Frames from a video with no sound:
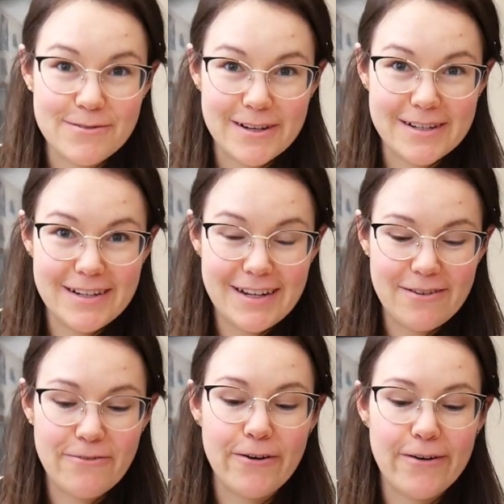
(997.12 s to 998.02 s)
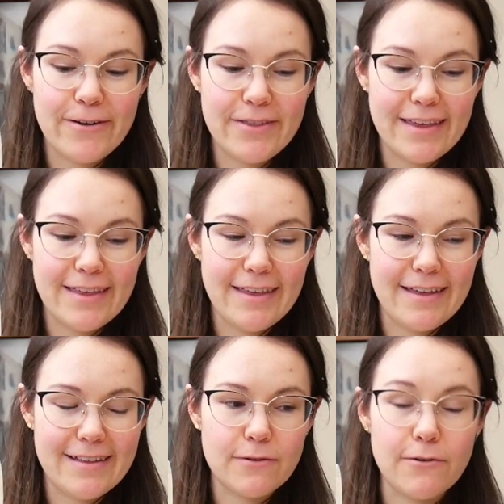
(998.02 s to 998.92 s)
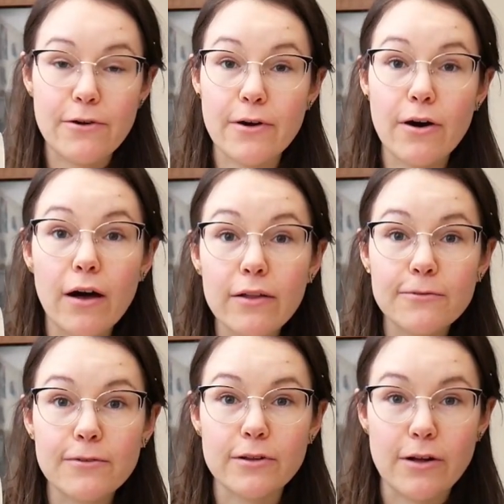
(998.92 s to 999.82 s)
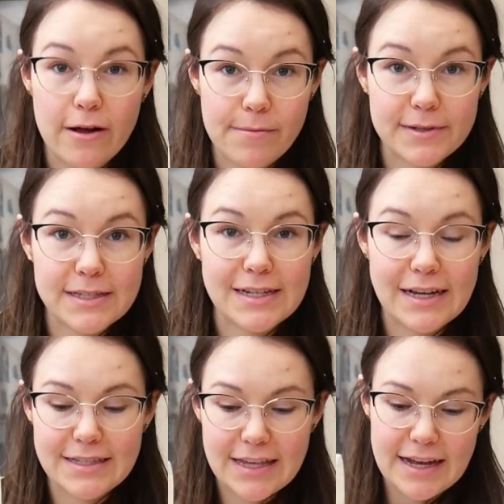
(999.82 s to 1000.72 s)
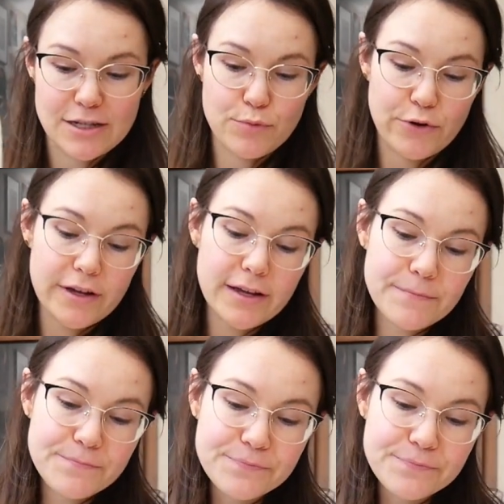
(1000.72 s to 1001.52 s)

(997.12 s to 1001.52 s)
one for the colorful oil pastel sketchbook